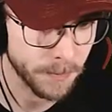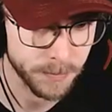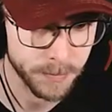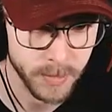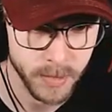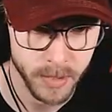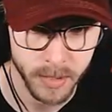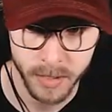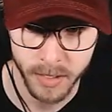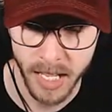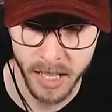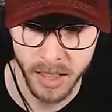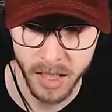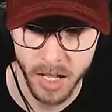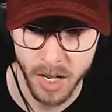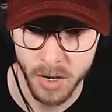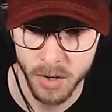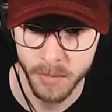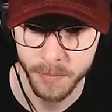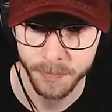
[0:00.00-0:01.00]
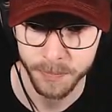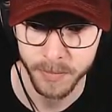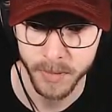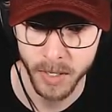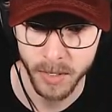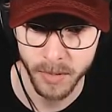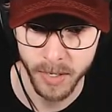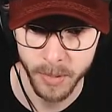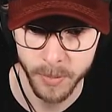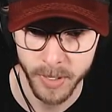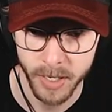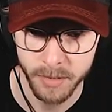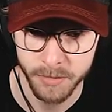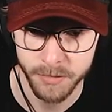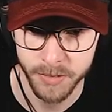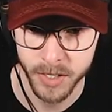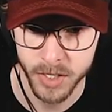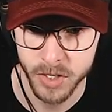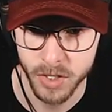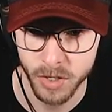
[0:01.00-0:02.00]
way. Hello. Alright, we gotta
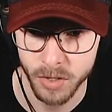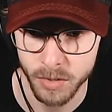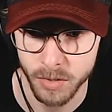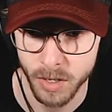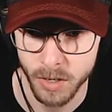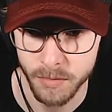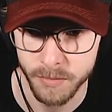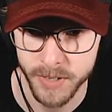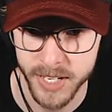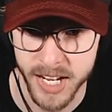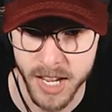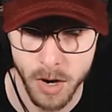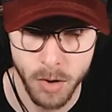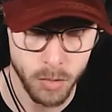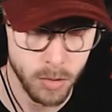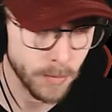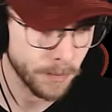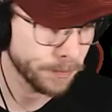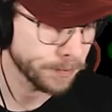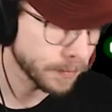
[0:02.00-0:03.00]
fix our, our video.